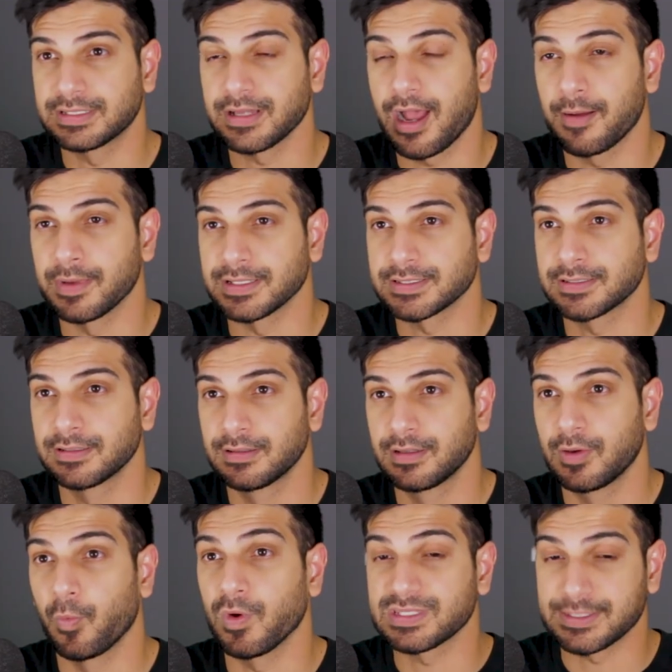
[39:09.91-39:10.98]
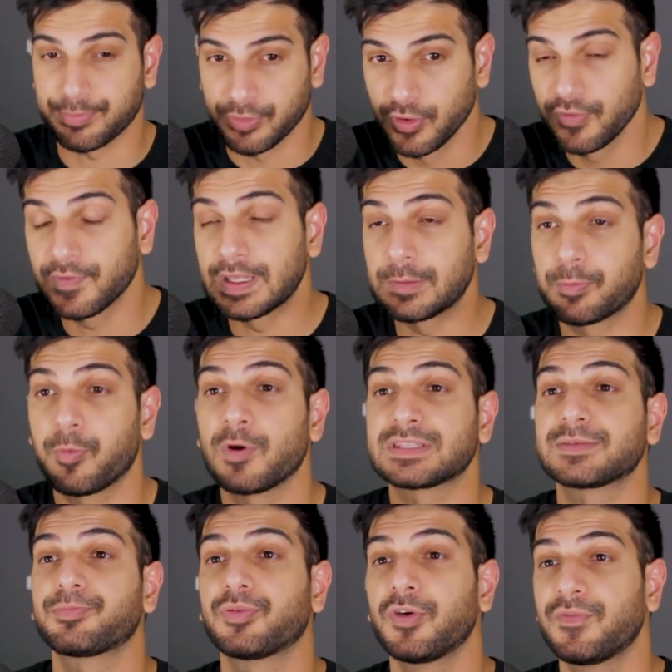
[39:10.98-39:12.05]
Thomas. Wants to prove it, wants
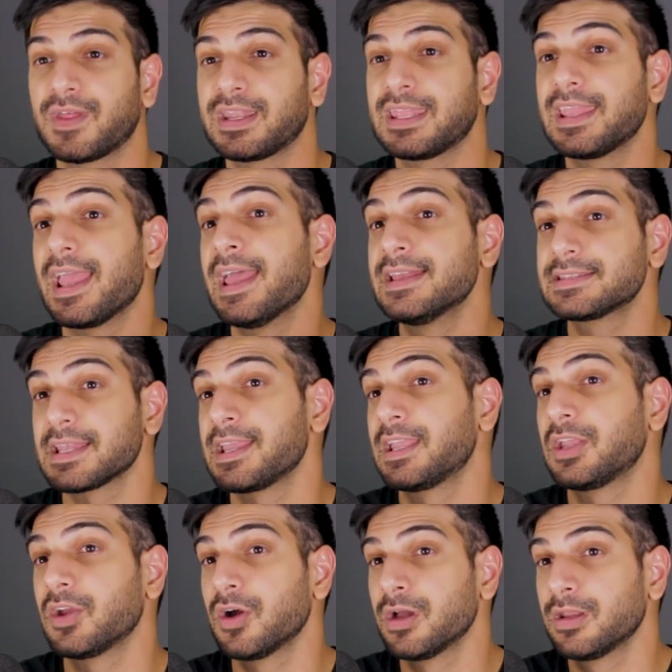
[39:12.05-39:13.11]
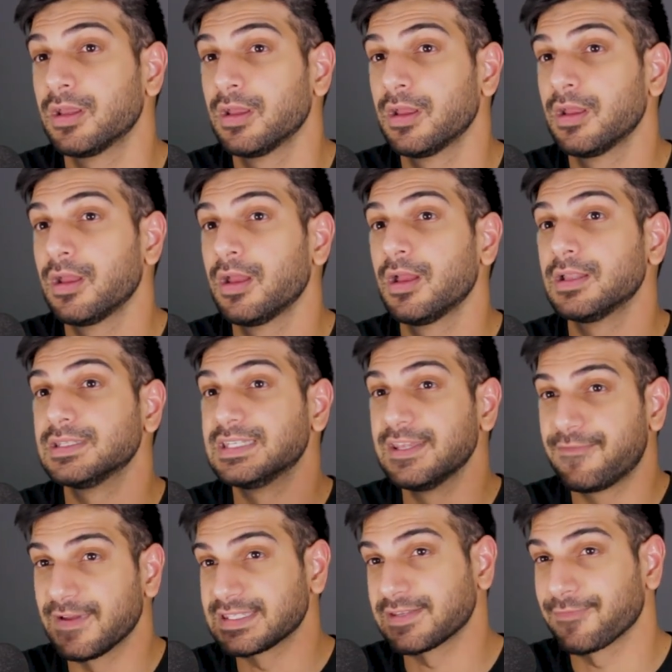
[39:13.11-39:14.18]
to prove that he is a good
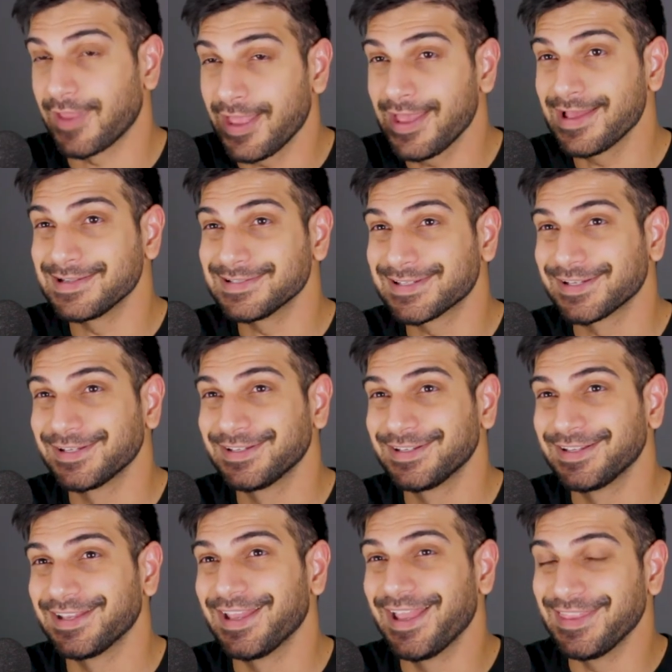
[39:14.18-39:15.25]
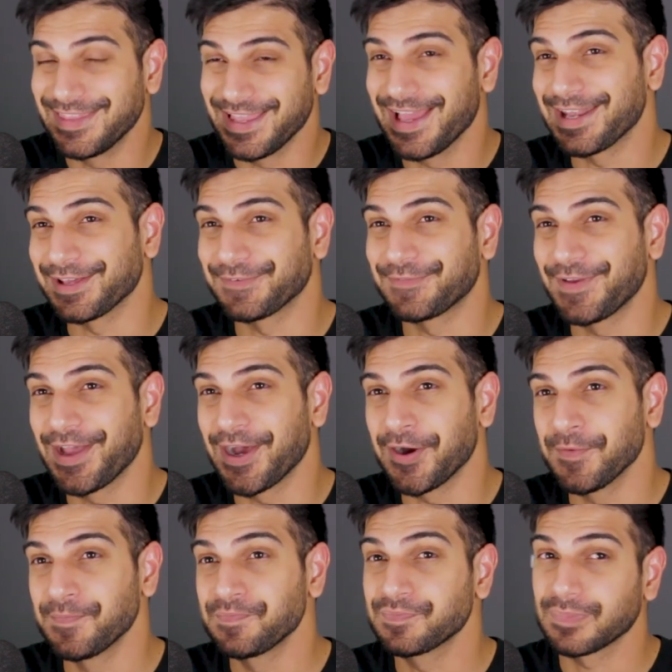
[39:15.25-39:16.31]
defensive end in the
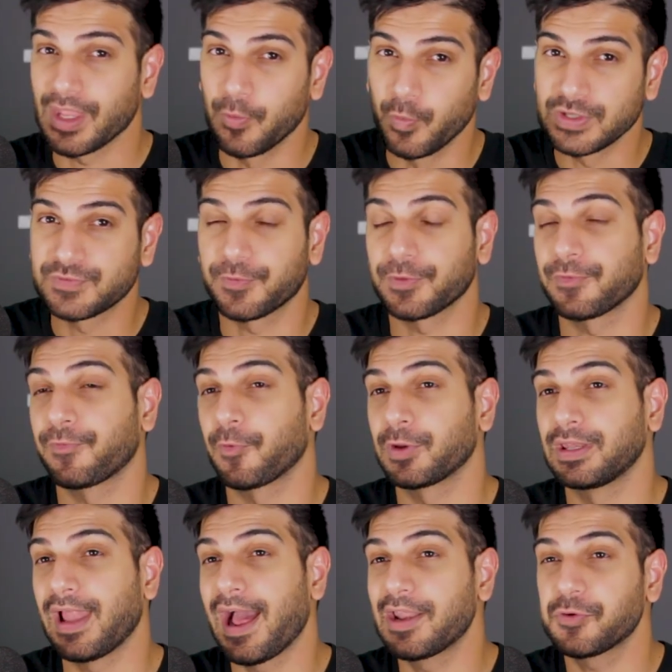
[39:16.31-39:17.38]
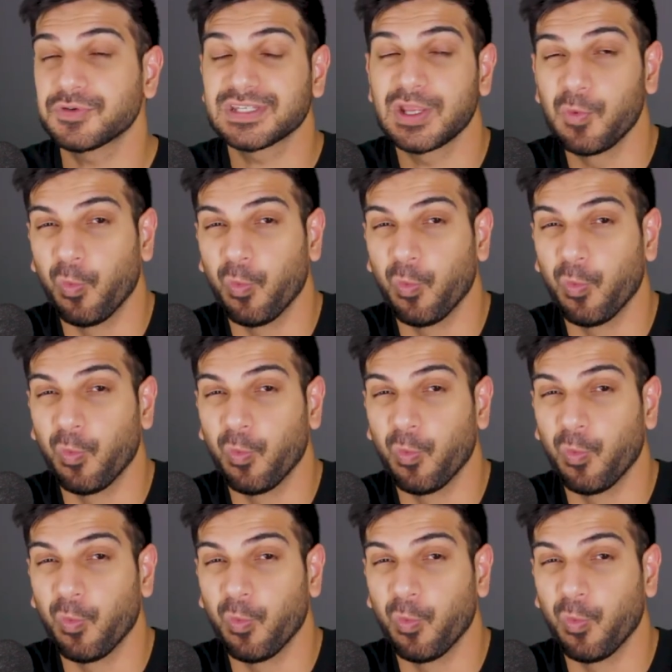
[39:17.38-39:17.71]
NFL, which for the 49ers, he